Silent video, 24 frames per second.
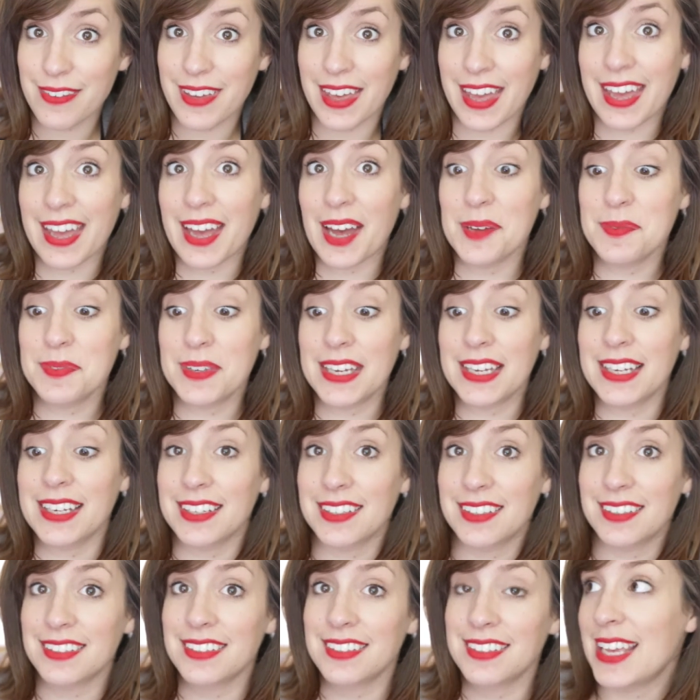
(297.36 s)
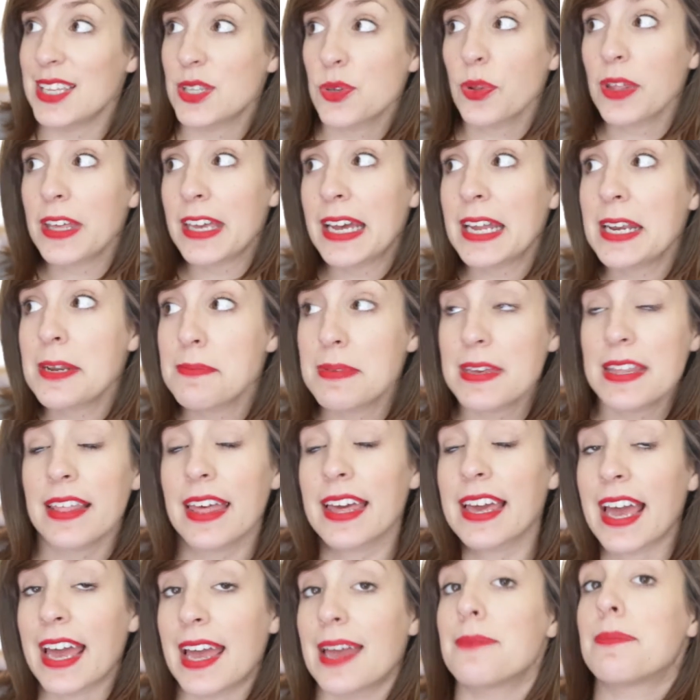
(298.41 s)
heavy. I mean, he's only gonna be
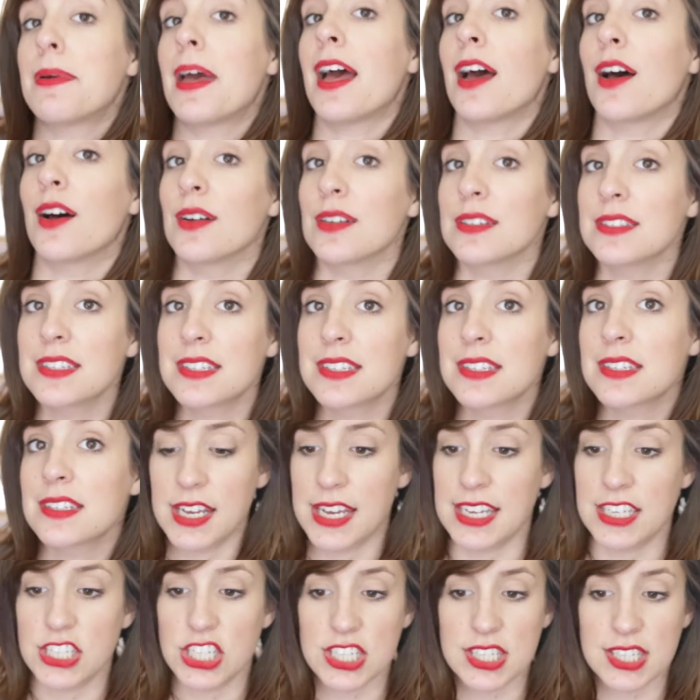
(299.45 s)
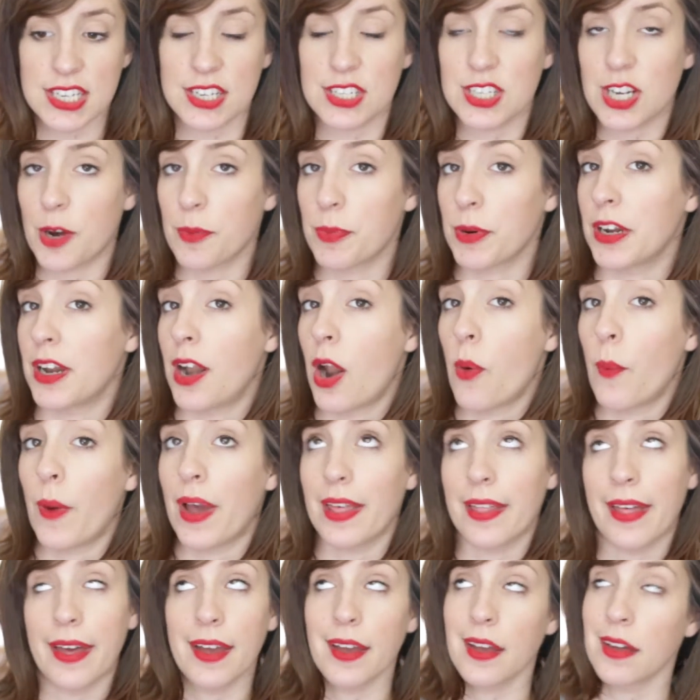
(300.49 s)
like 8 pounds. He's just gonna start putting on
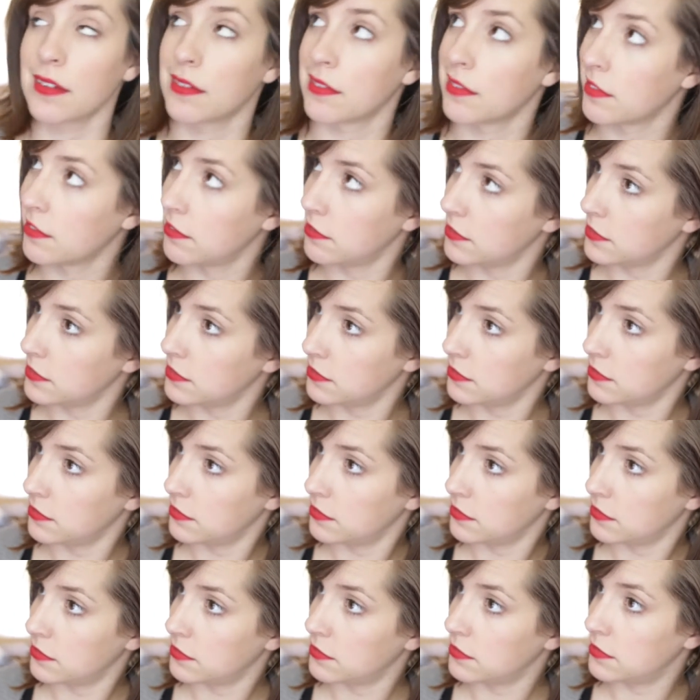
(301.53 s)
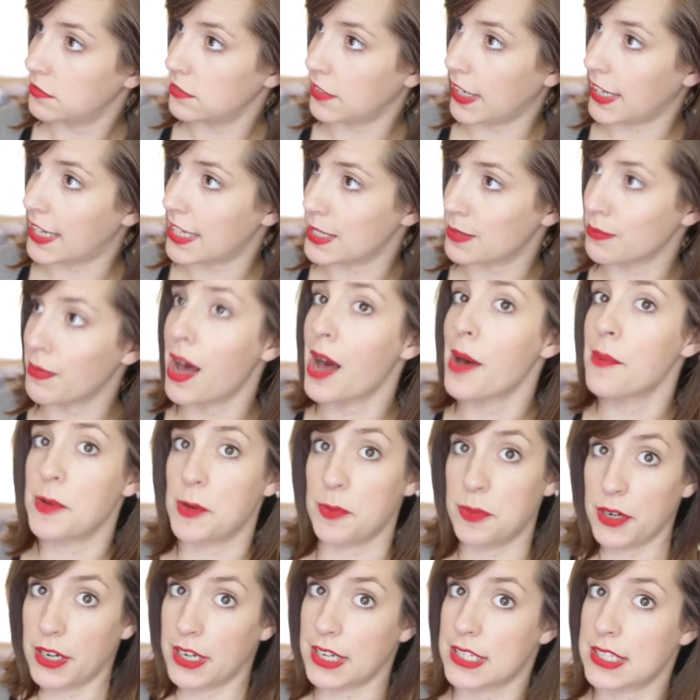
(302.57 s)
weight like his
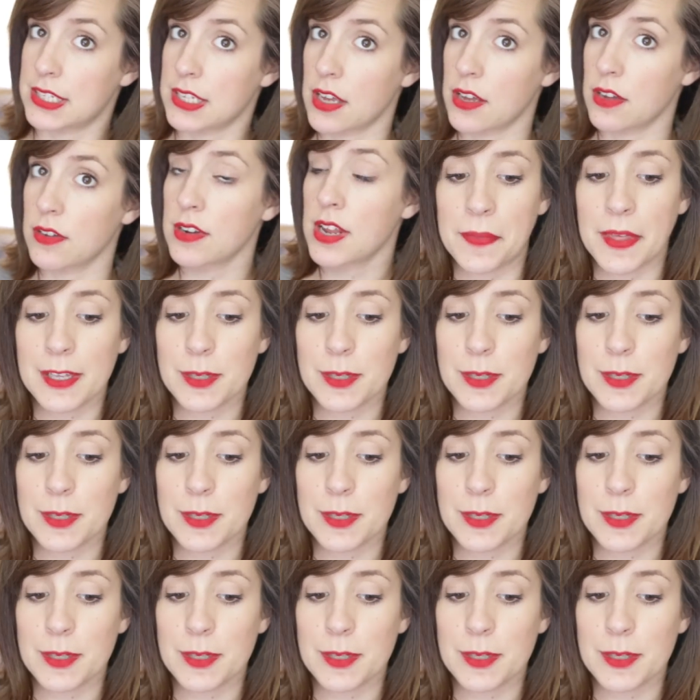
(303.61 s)
mama pretty soon.